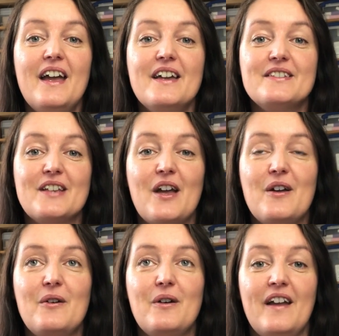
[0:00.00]

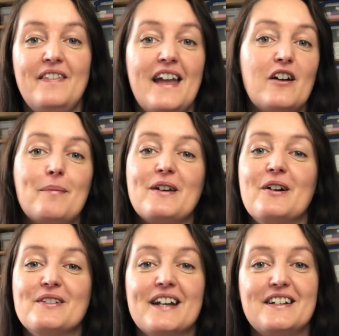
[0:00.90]
So, and then I'll be
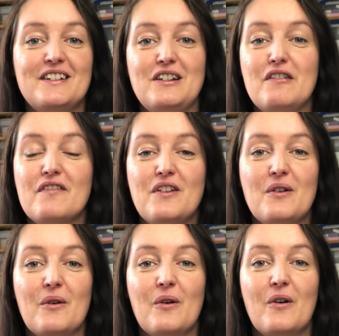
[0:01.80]
contacting you for
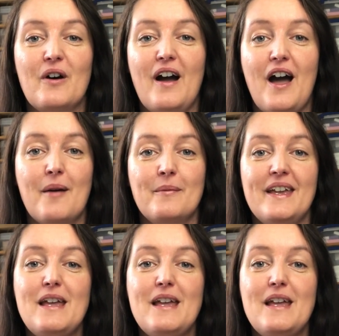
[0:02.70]
your um,